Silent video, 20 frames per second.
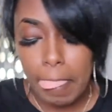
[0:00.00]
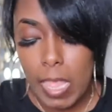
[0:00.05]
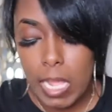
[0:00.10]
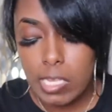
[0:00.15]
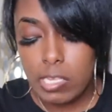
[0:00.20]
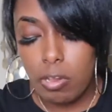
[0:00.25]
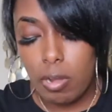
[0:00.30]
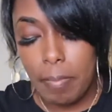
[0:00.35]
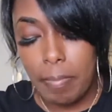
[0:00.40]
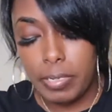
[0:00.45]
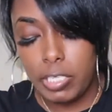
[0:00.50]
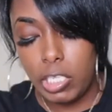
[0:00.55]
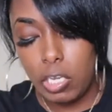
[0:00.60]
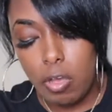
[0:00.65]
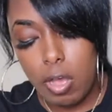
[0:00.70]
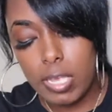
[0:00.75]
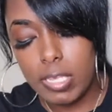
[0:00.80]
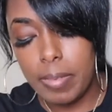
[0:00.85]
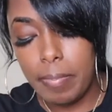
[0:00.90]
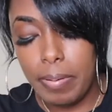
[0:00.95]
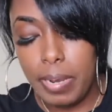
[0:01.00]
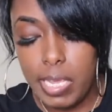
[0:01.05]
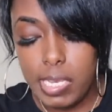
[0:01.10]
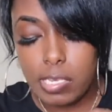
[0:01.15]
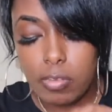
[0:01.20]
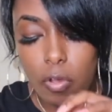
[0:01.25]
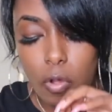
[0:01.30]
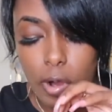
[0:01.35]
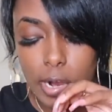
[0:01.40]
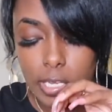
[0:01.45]
So she calls the police,
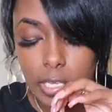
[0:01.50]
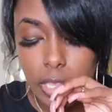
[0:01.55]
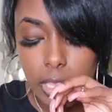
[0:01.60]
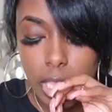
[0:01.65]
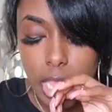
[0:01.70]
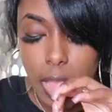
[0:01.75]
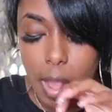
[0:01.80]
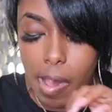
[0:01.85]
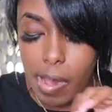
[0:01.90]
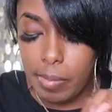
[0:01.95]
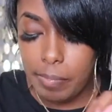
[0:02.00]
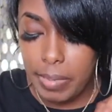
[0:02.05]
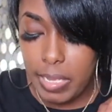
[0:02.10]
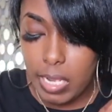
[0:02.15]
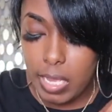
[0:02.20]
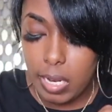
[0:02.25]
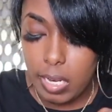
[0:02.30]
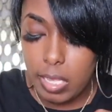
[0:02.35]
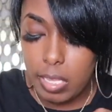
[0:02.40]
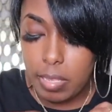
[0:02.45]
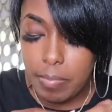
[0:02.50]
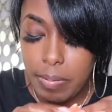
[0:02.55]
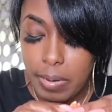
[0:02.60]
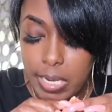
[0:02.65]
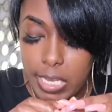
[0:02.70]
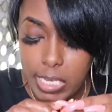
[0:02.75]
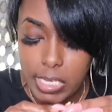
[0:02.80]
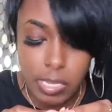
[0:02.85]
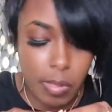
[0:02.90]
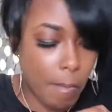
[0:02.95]
of course. Immediately, the
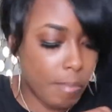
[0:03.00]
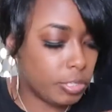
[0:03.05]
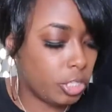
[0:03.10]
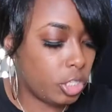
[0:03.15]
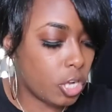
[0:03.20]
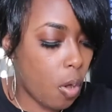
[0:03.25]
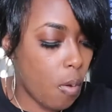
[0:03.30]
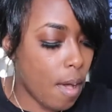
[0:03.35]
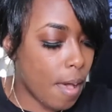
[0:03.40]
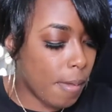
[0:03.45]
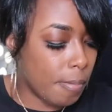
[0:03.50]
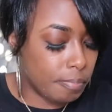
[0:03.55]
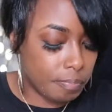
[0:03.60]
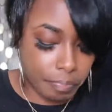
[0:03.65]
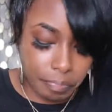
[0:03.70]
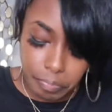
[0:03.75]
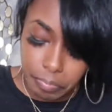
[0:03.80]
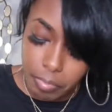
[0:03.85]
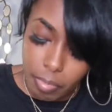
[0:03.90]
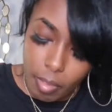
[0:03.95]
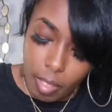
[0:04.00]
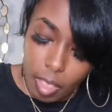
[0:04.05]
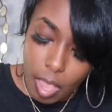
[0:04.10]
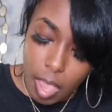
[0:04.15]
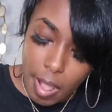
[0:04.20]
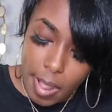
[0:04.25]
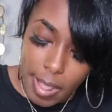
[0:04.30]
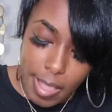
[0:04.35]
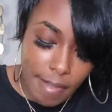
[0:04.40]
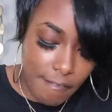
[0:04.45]
police show up
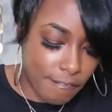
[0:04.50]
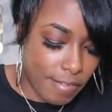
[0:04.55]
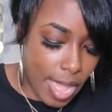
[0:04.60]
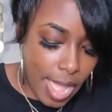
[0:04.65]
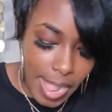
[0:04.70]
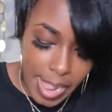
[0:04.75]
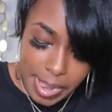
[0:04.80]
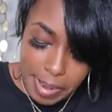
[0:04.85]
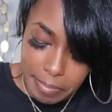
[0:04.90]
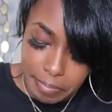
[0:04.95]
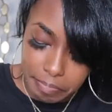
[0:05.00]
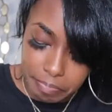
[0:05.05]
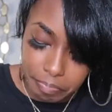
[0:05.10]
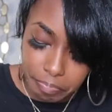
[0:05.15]
and find